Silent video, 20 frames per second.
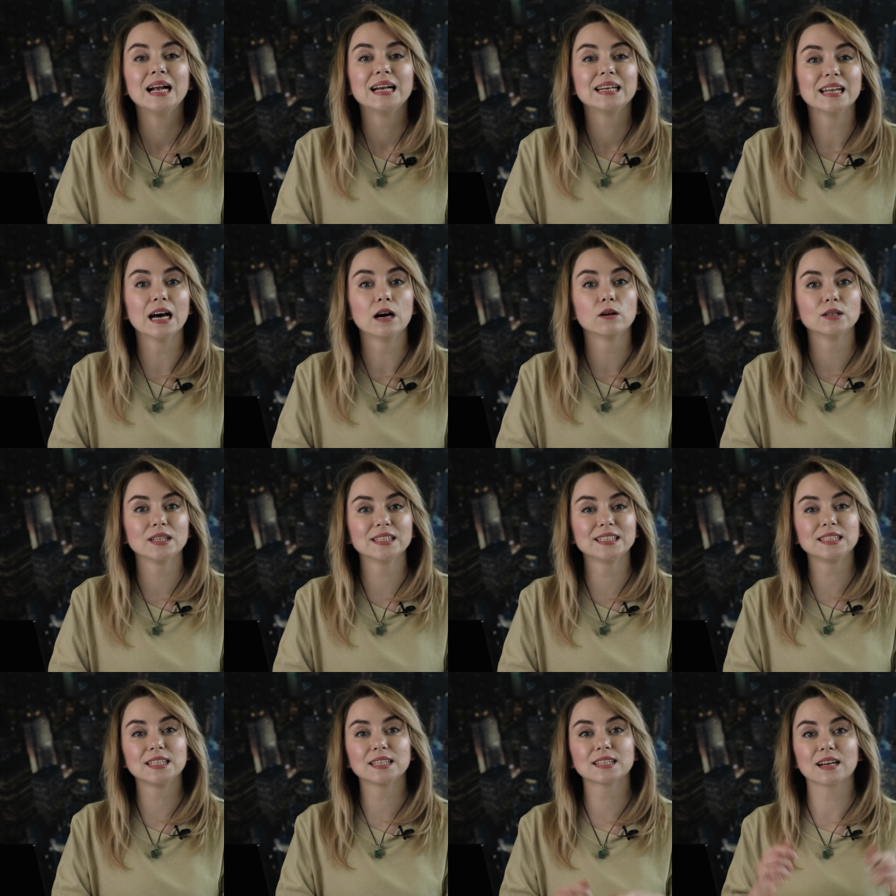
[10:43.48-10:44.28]
Now
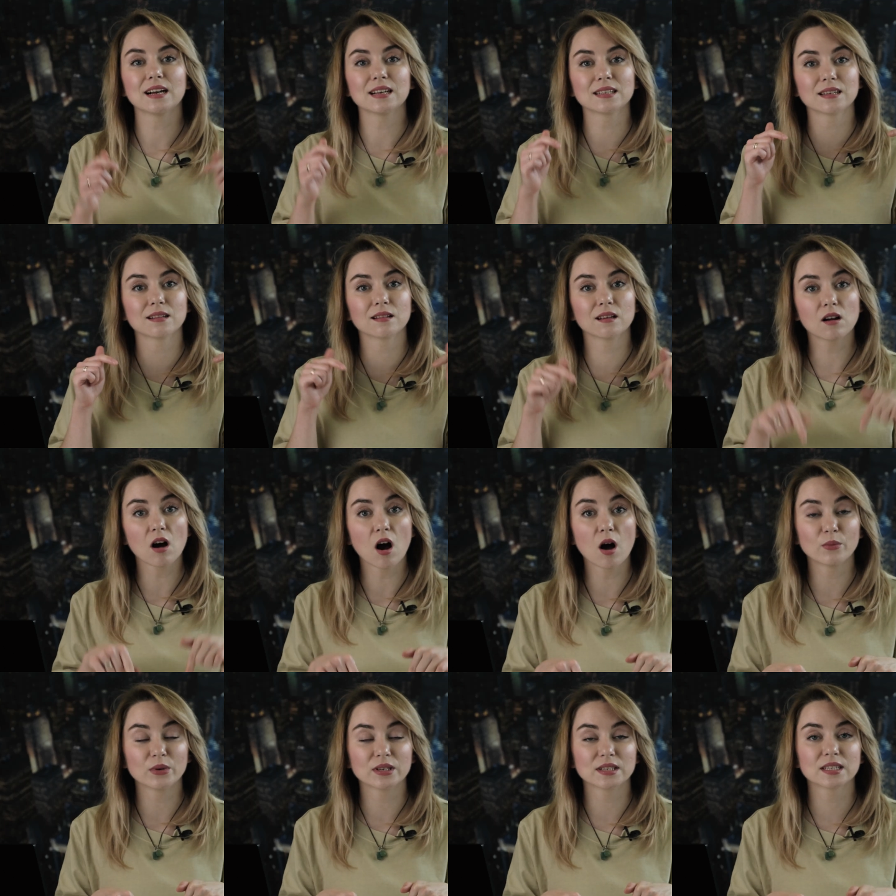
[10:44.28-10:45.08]
let's discuss in the
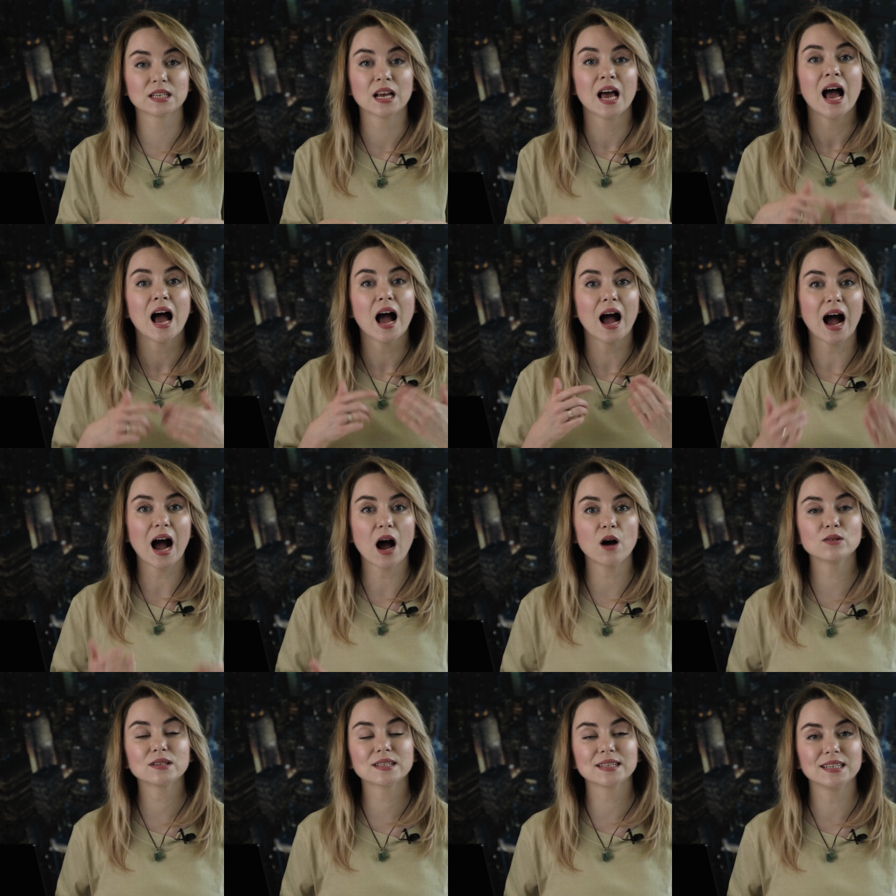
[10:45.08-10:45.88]
comments,
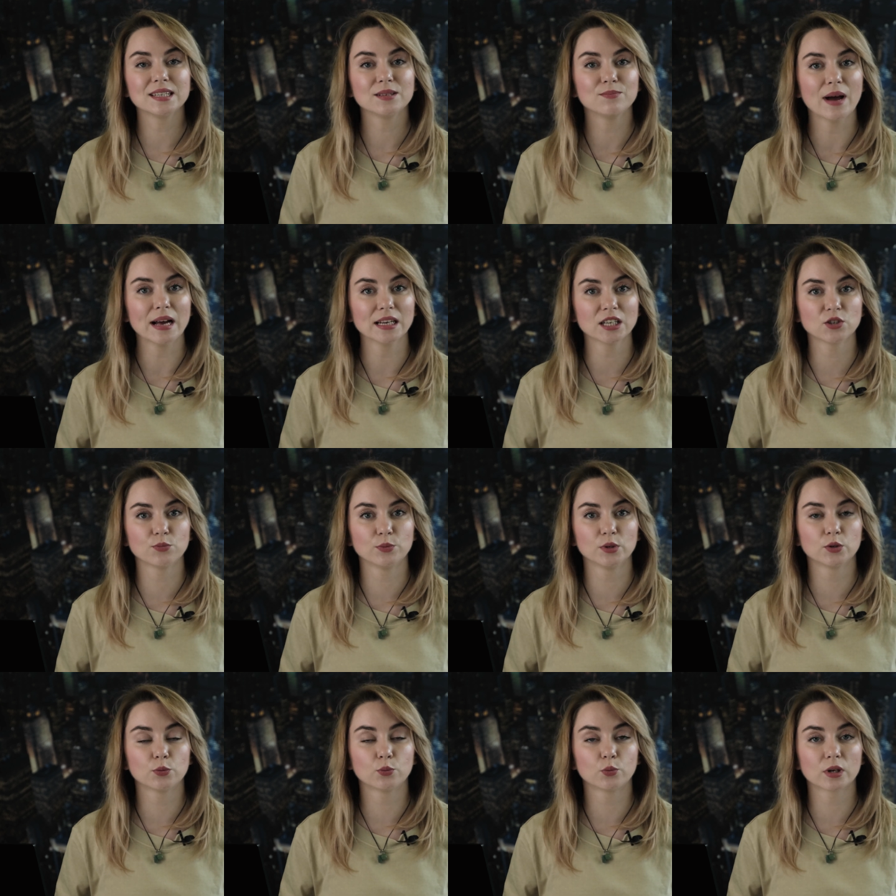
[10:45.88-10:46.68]
how is lead
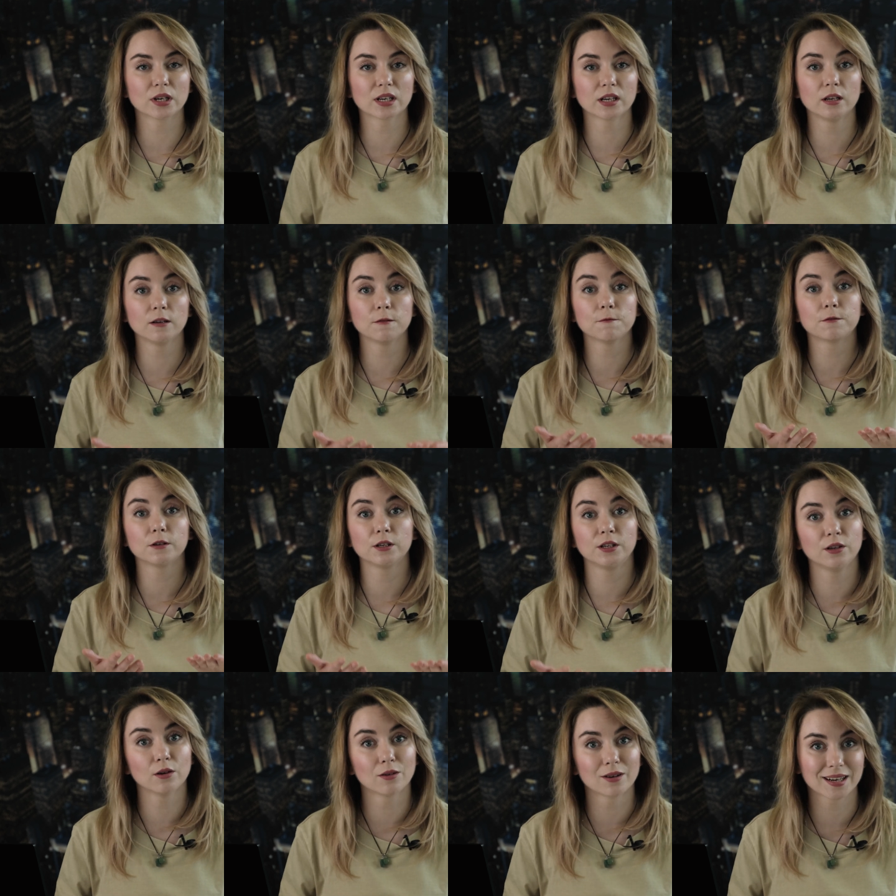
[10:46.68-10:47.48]
management working for
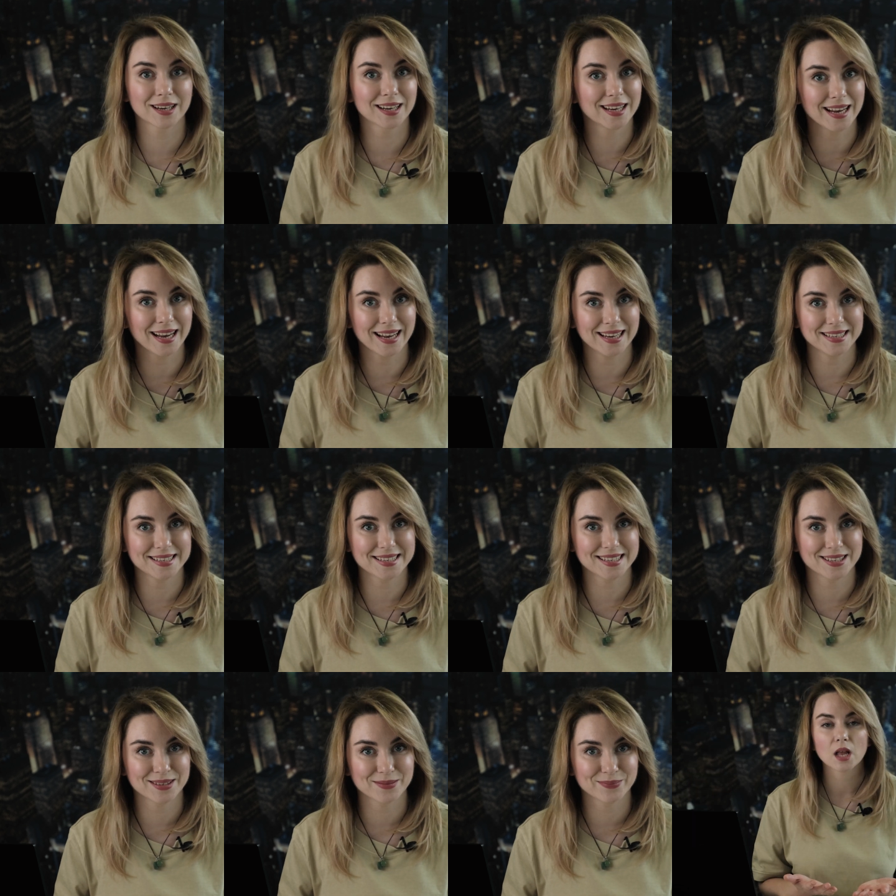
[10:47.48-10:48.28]
your
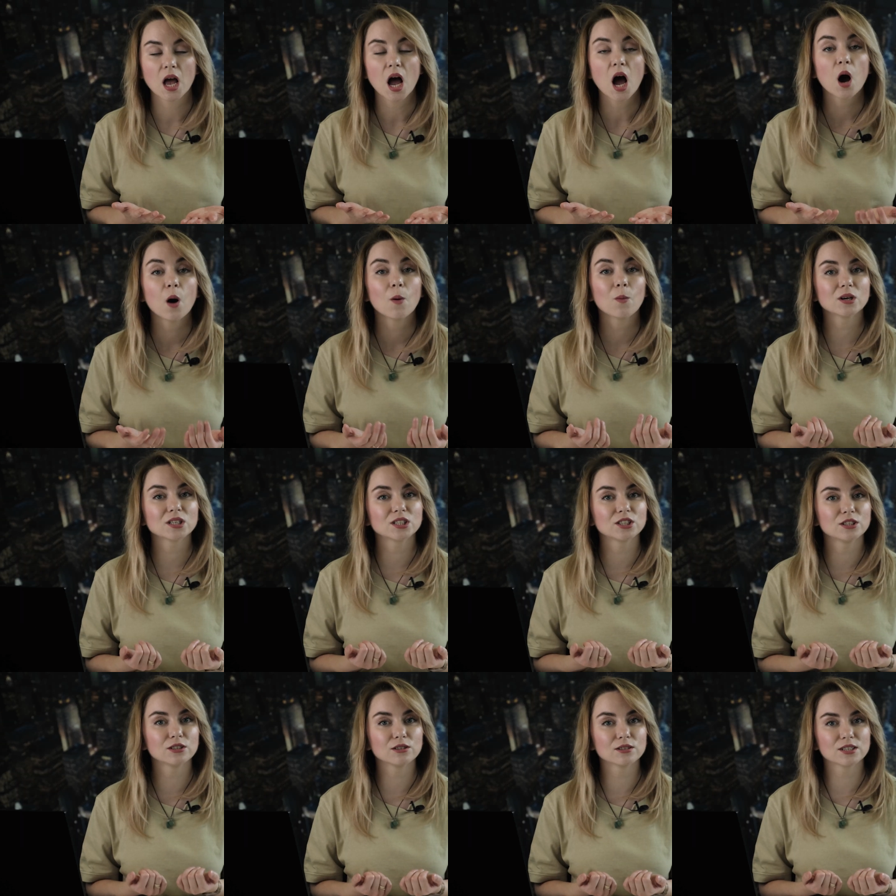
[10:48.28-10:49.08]
case? What
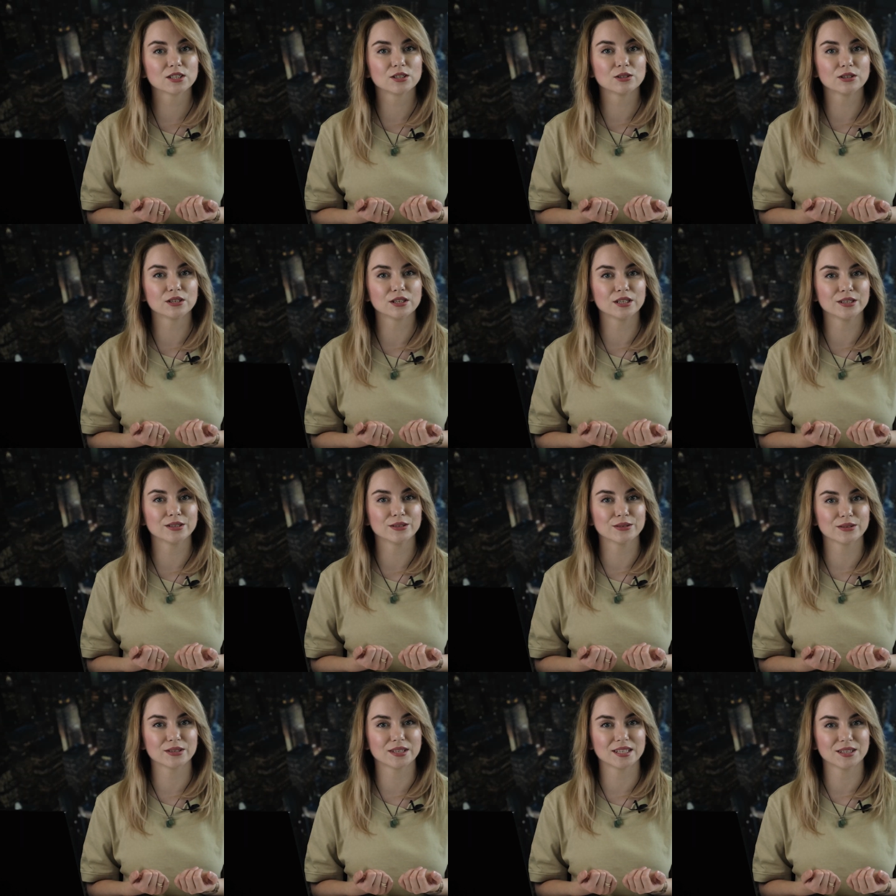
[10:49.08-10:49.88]
tools do you
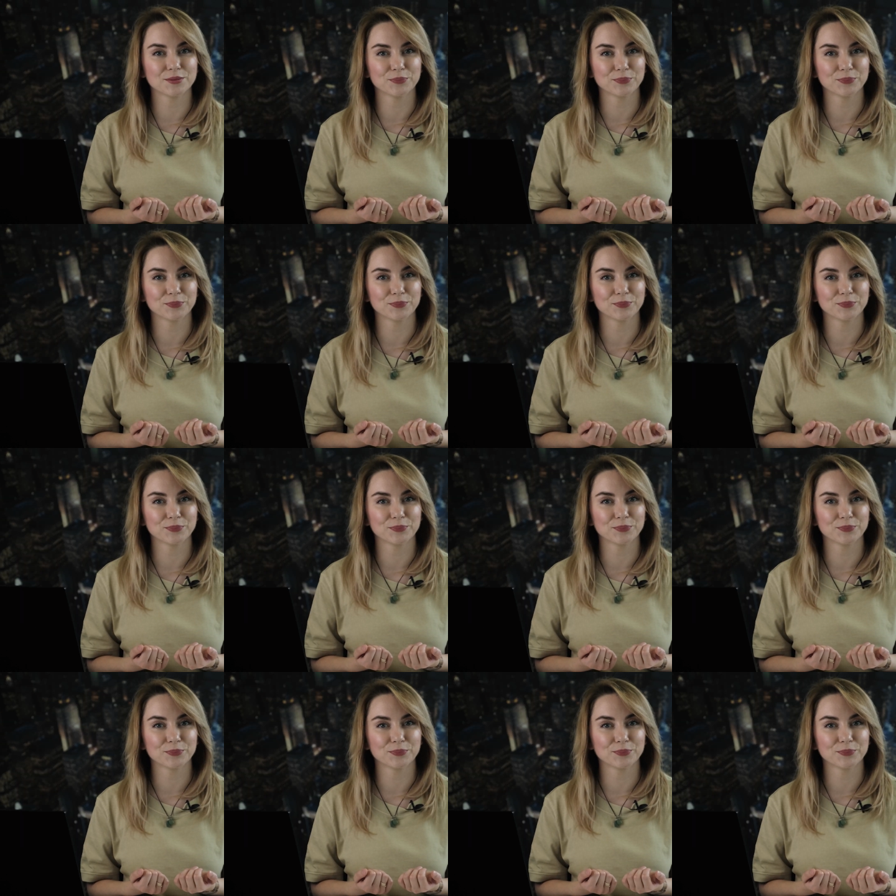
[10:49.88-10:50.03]
use?